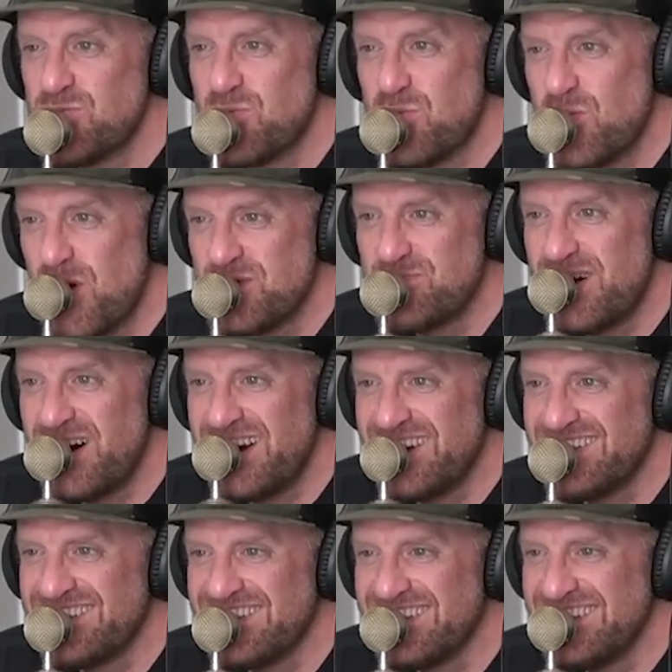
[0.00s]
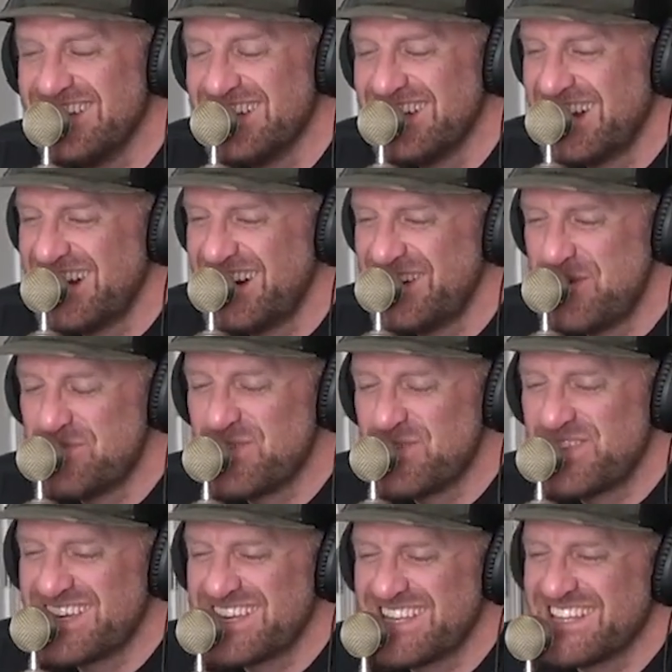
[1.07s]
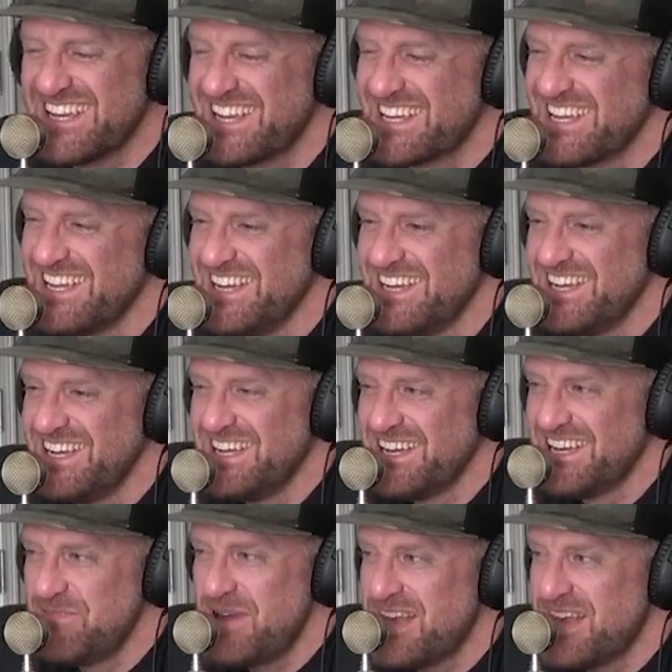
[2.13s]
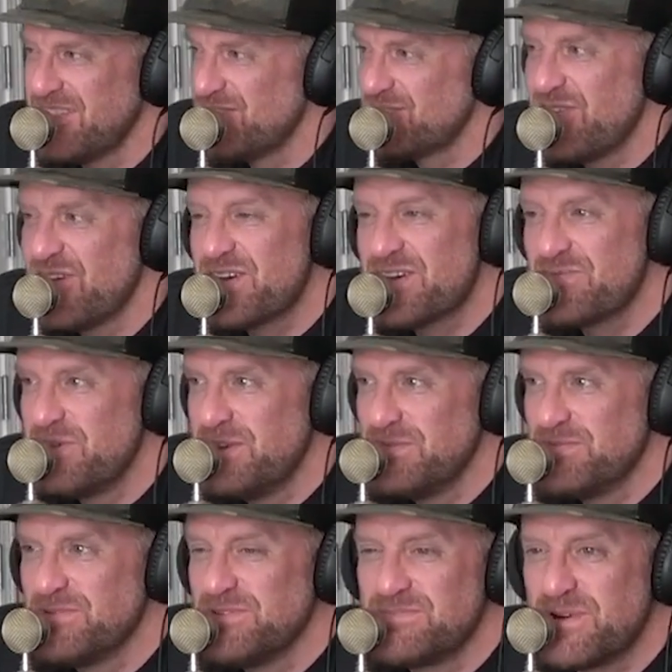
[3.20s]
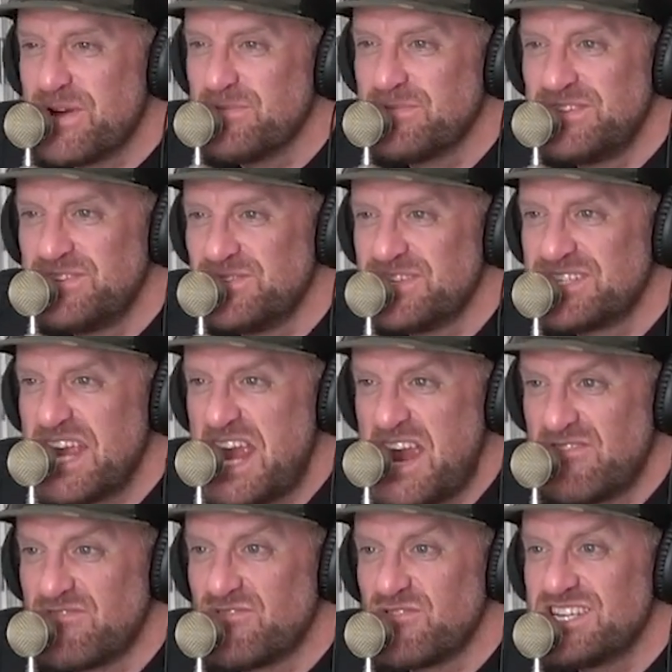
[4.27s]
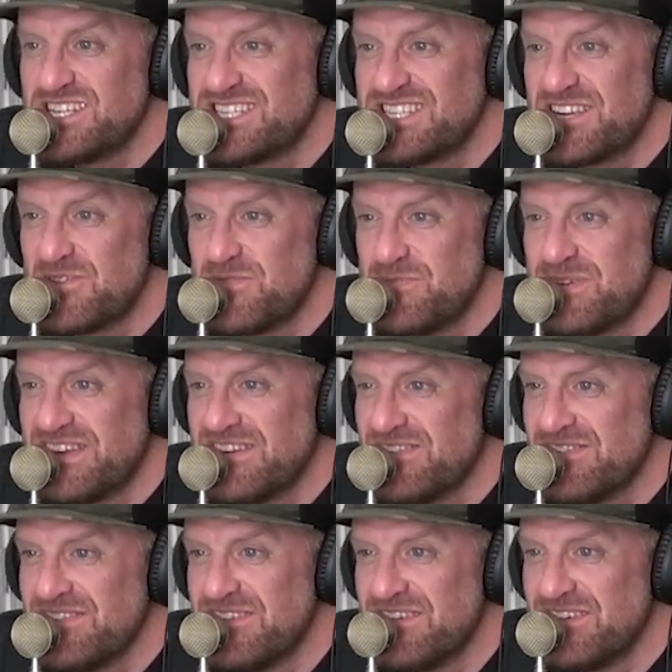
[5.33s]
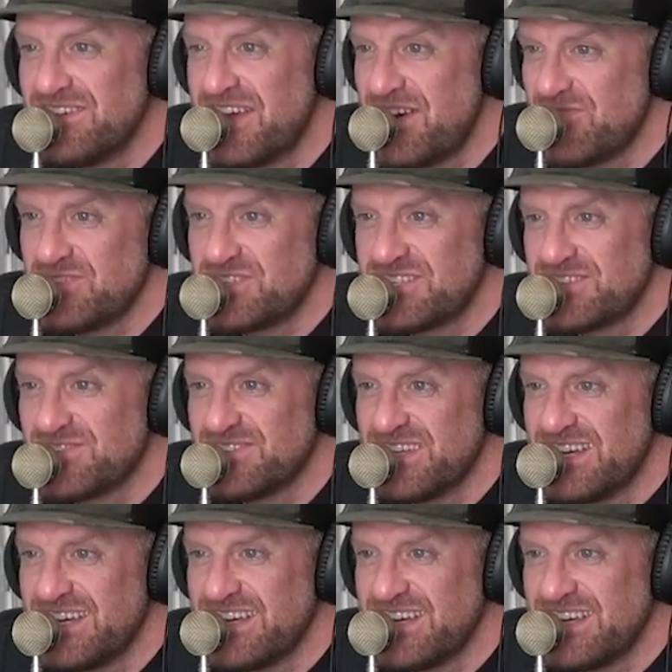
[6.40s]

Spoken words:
1 mile. And I remember thinking like, man, there's fucking people that probably do this every single meal, every single day.